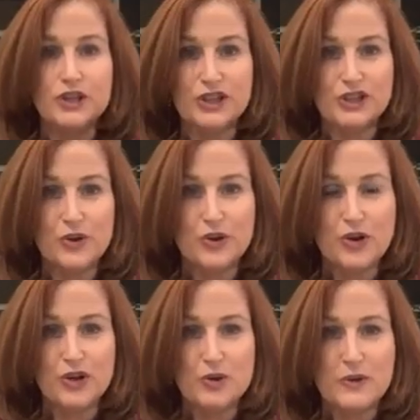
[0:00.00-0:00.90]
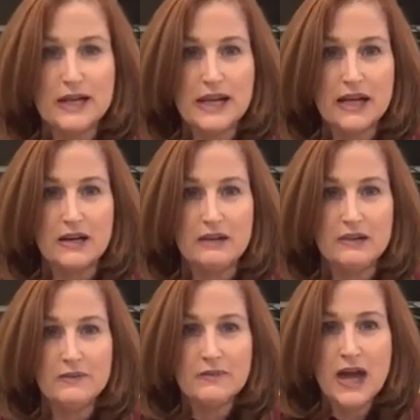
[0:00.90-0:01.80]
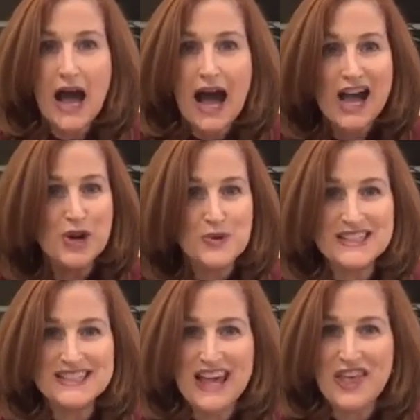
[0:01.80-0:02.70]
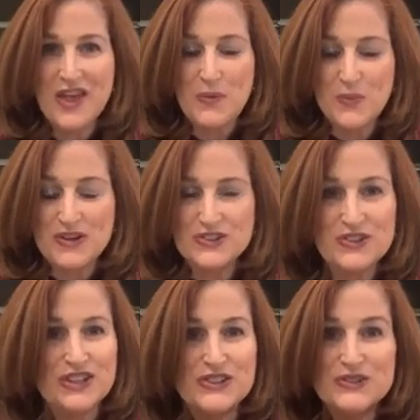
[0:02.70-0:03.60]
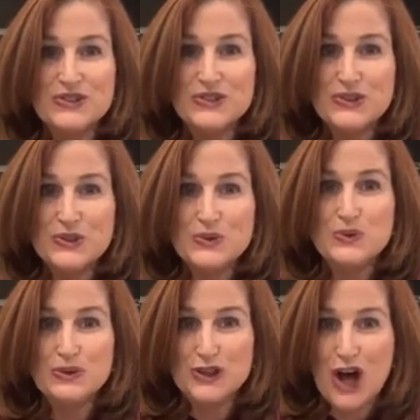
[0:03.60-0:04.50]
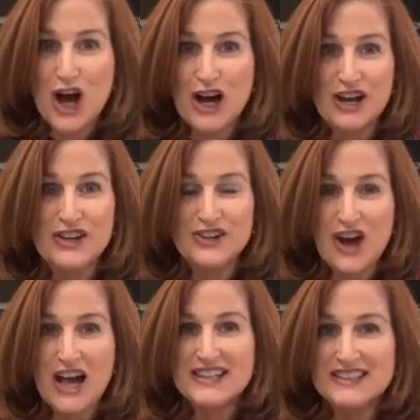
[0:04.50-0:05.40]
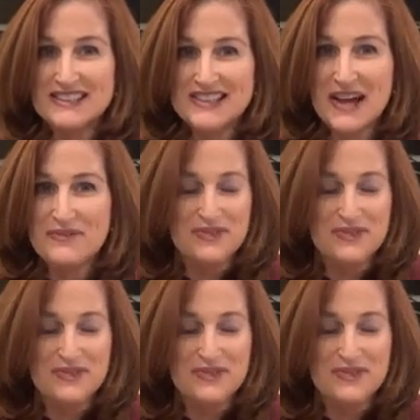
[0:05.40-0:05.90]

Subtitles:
really don't owe you a nickel, I always say that winter is too long not to